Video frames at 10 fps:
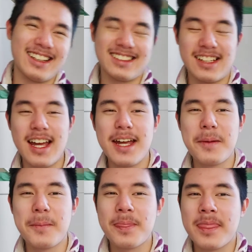And
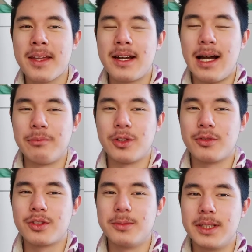today, I'm
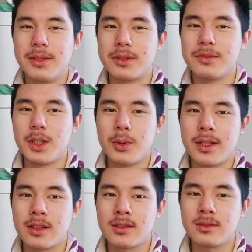going to be
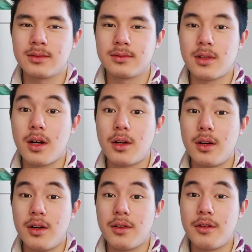reviewing
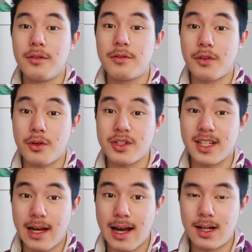
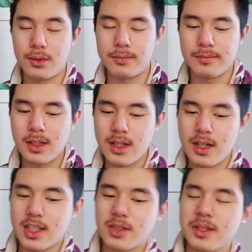First Cow.
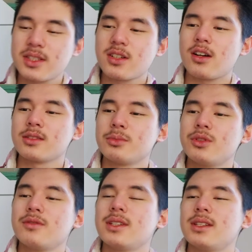So I saw the
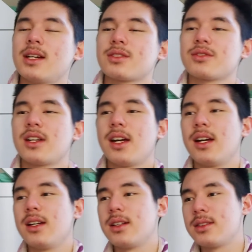movie
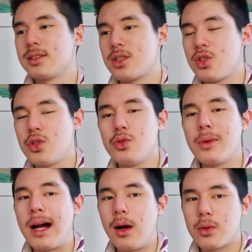yesterday,
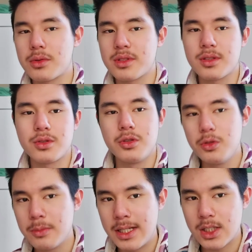2 hours and
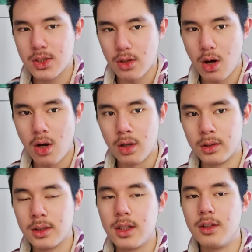2 minutes
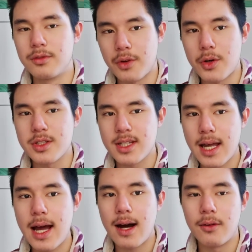long, First
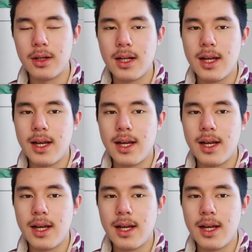Cow.